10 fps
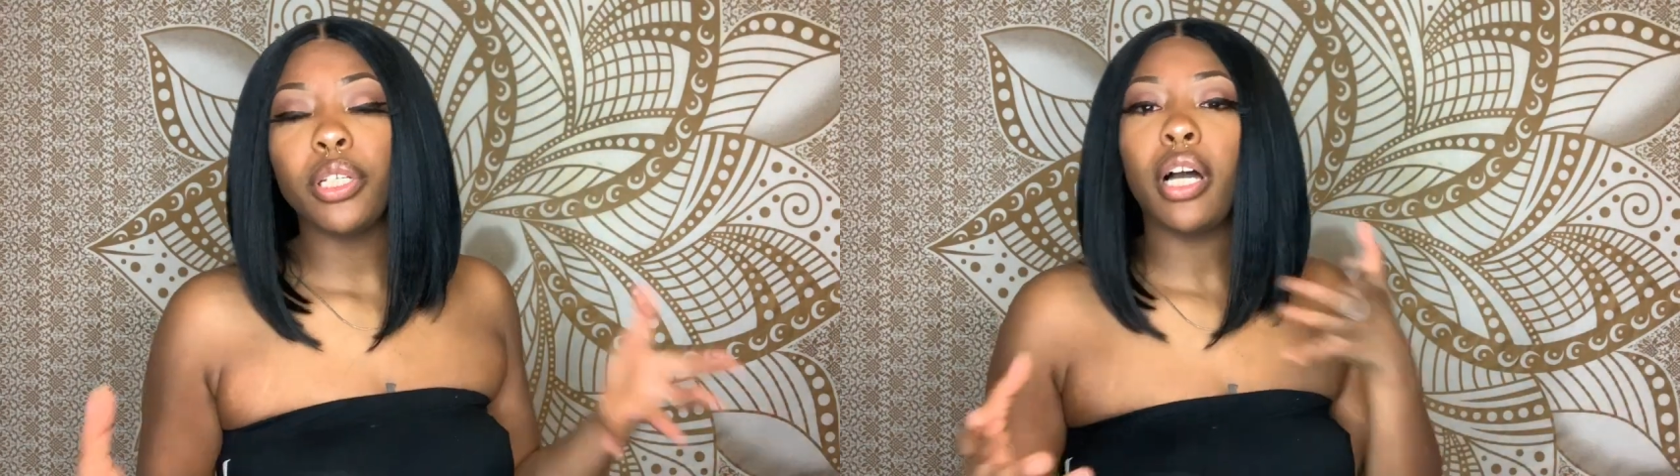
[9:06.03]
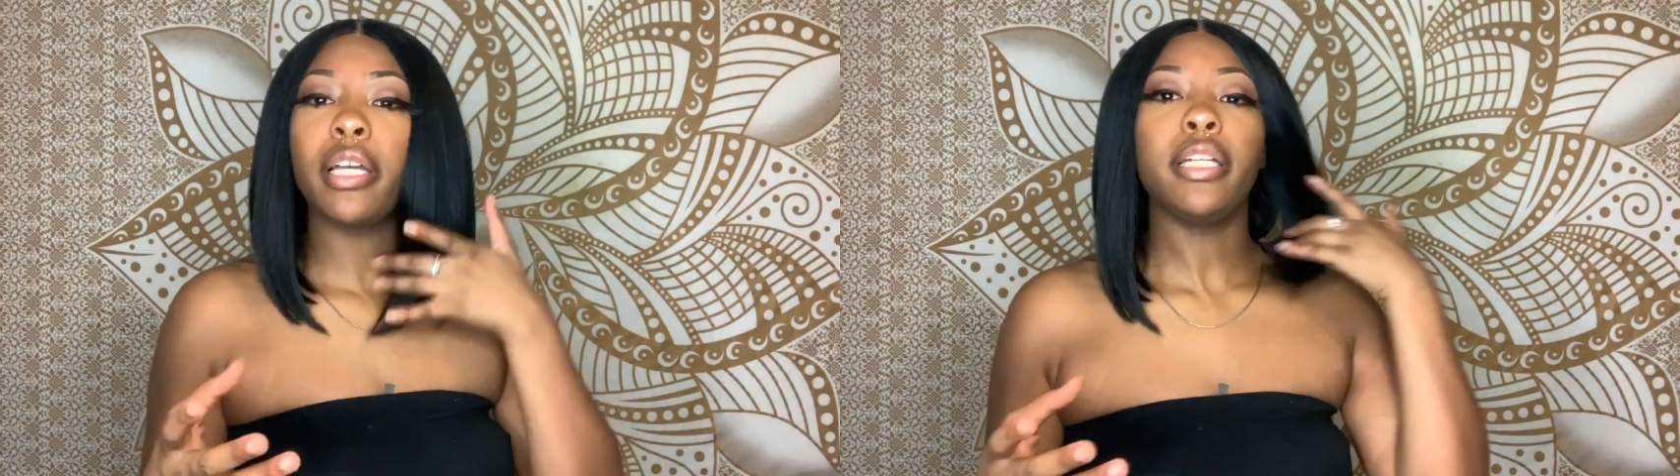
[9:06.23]

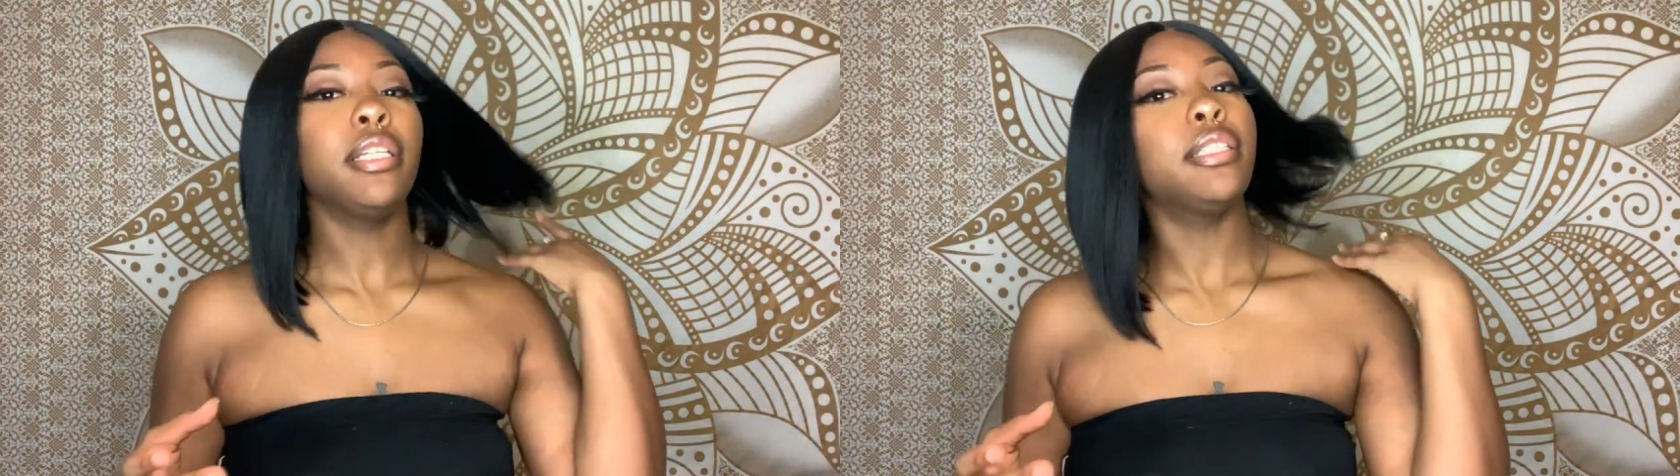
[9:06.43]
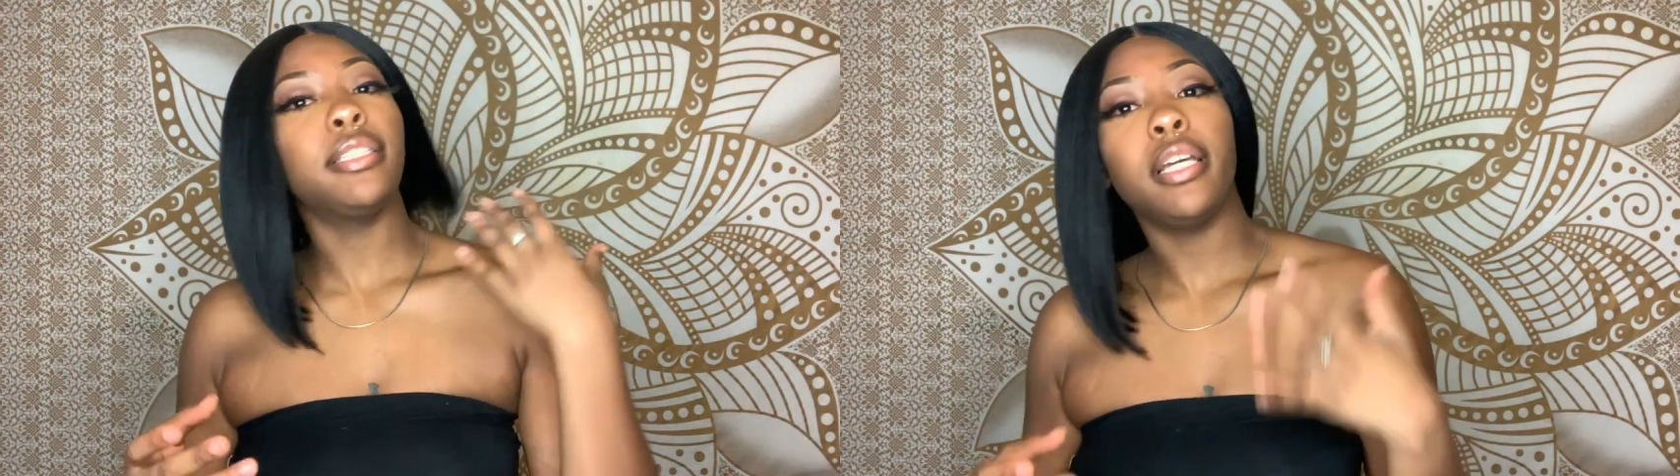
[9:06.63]
y'all
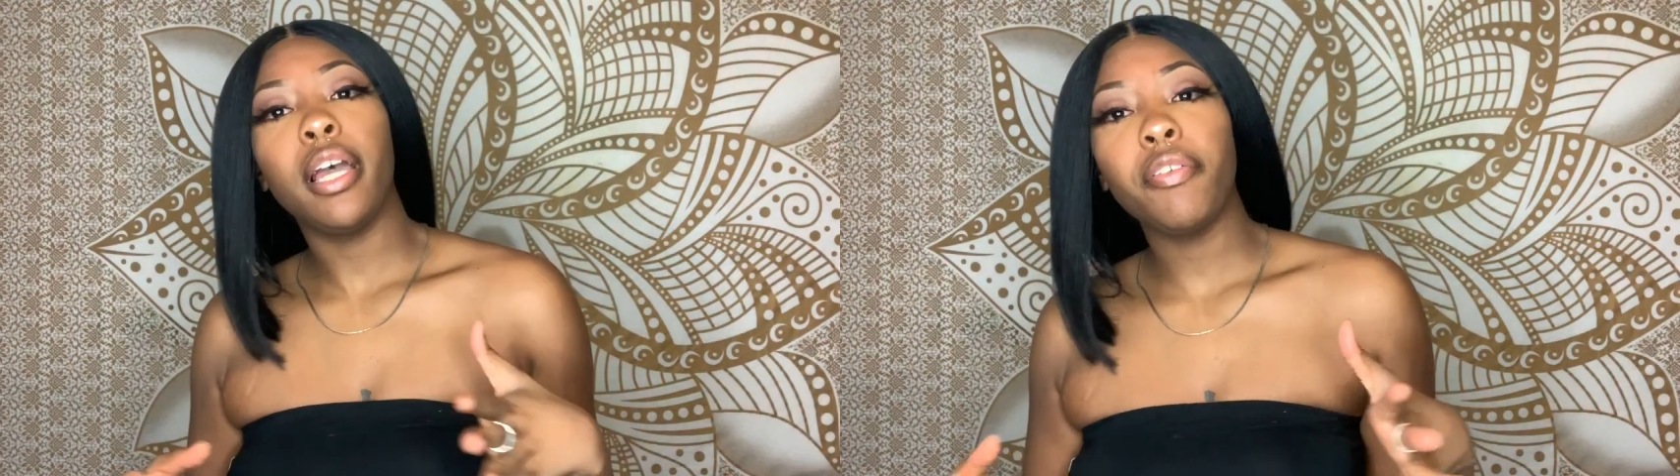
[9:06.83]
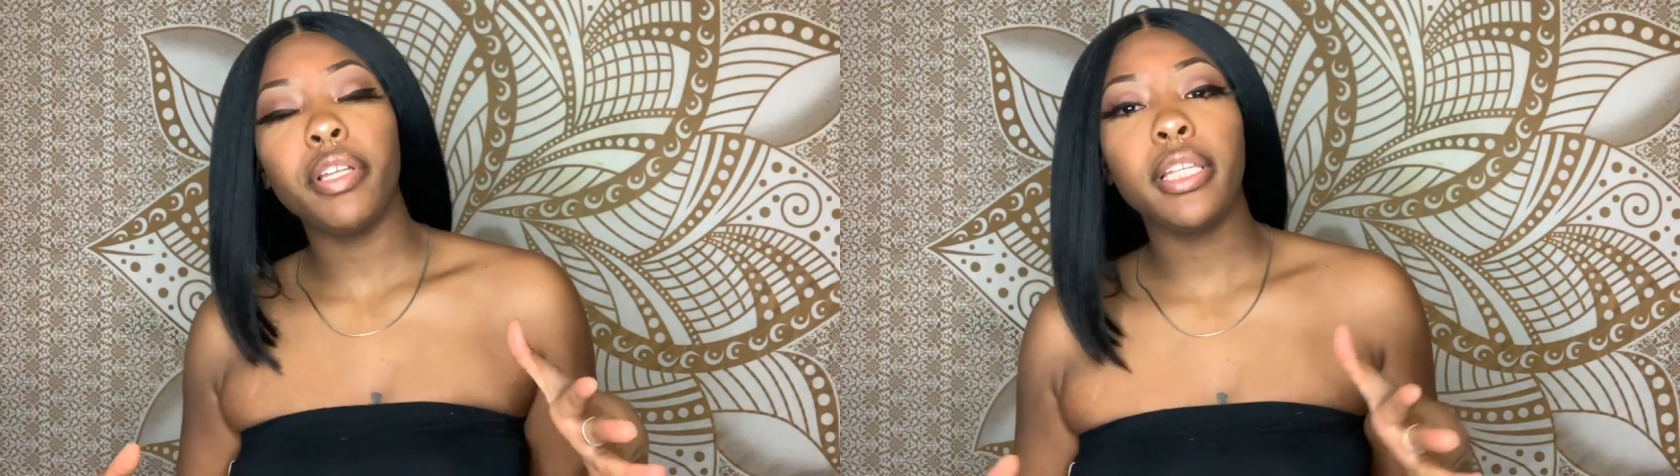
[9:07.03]
can see
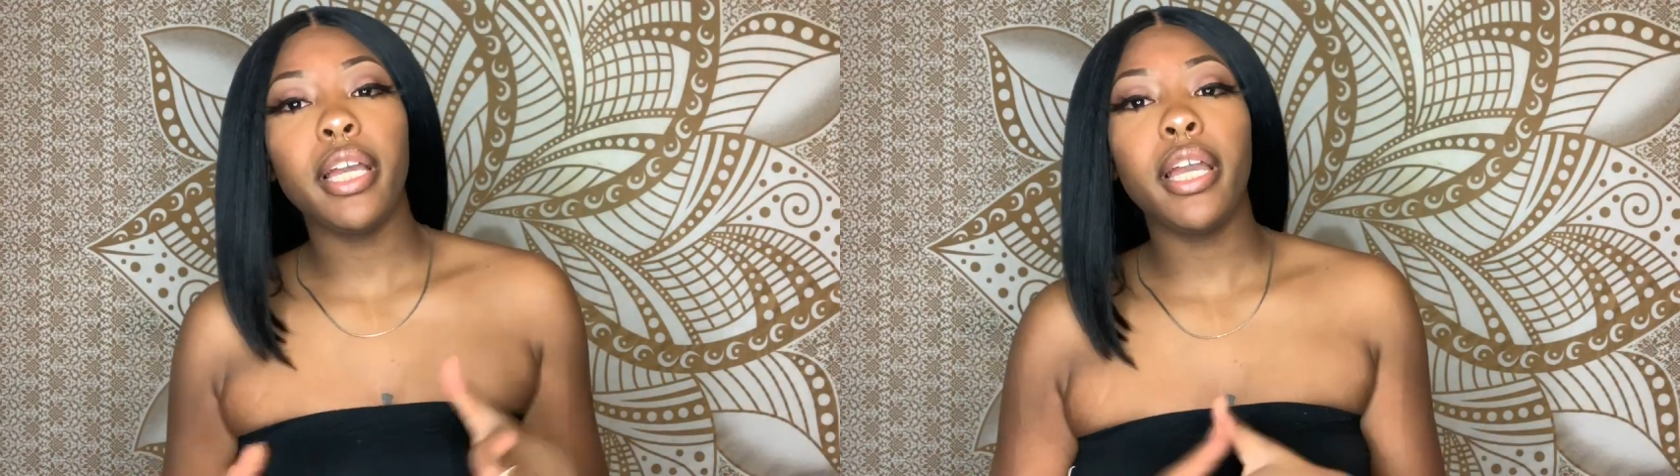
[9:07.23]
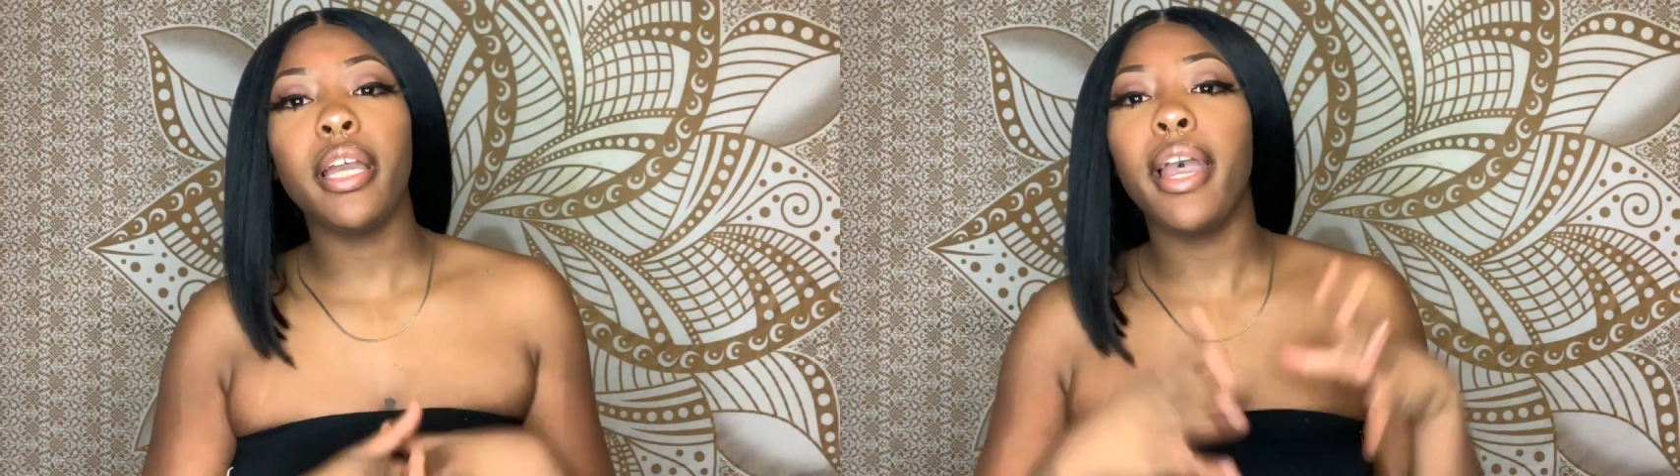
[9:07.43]

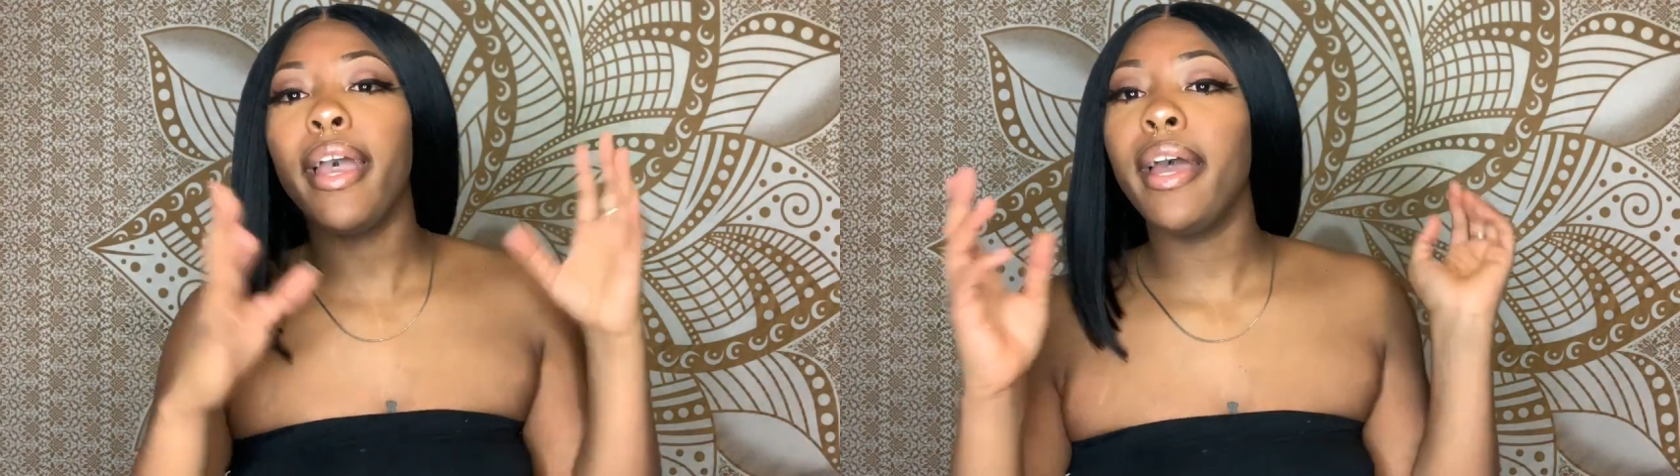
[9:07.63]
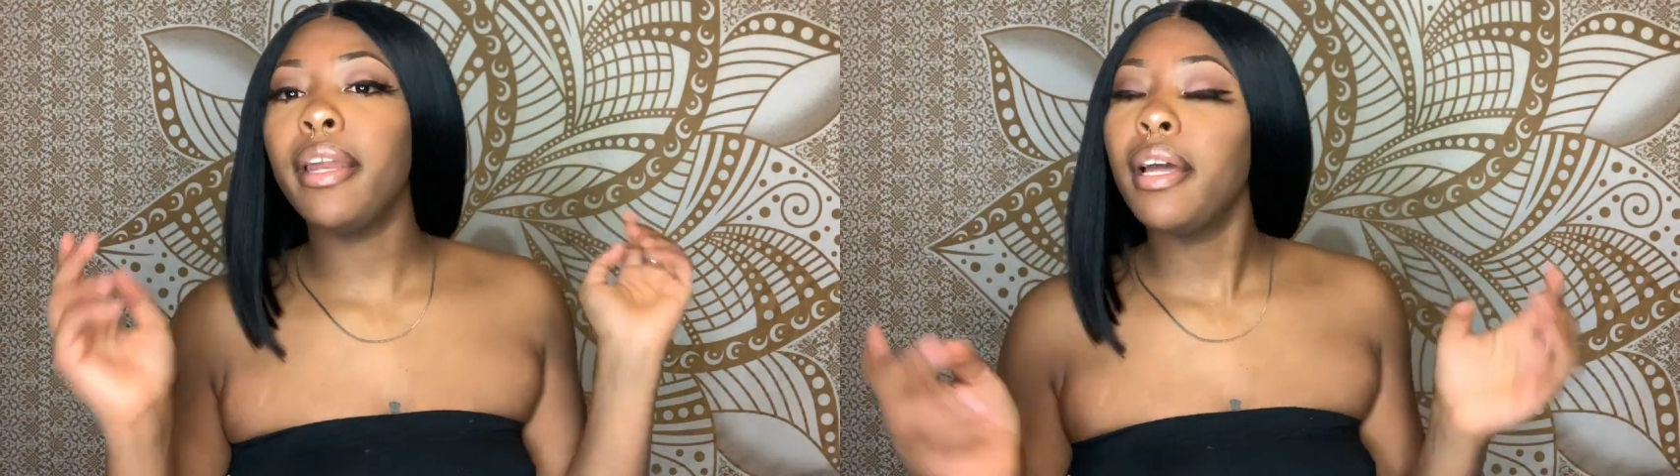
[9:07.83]
everything,
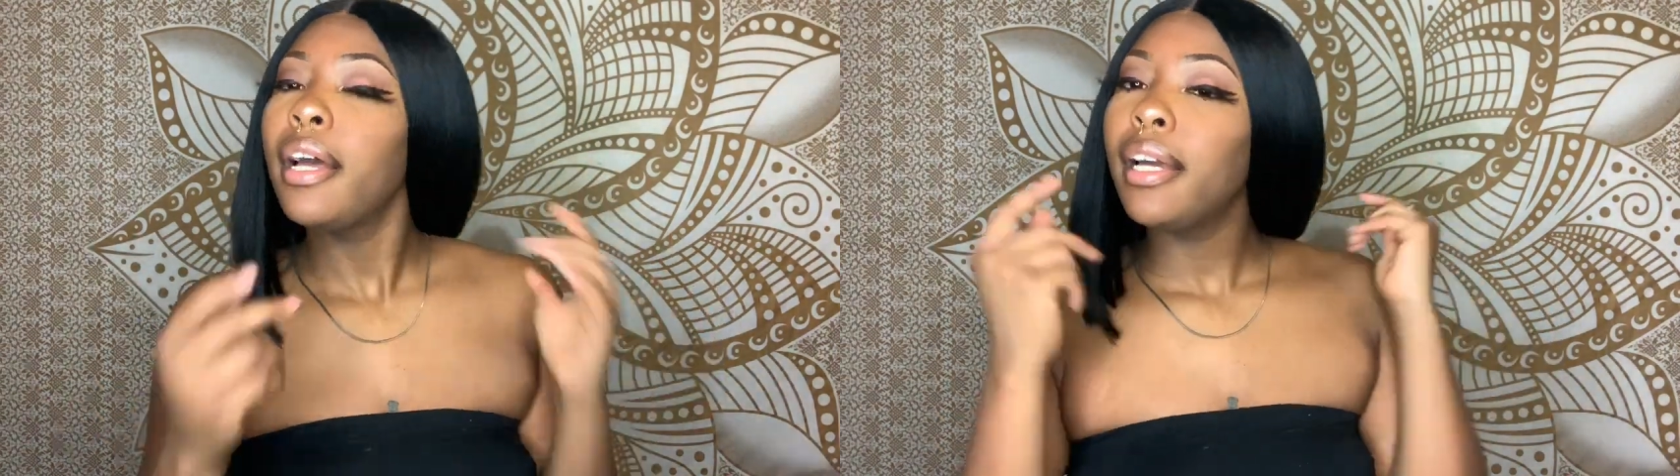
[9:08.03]
and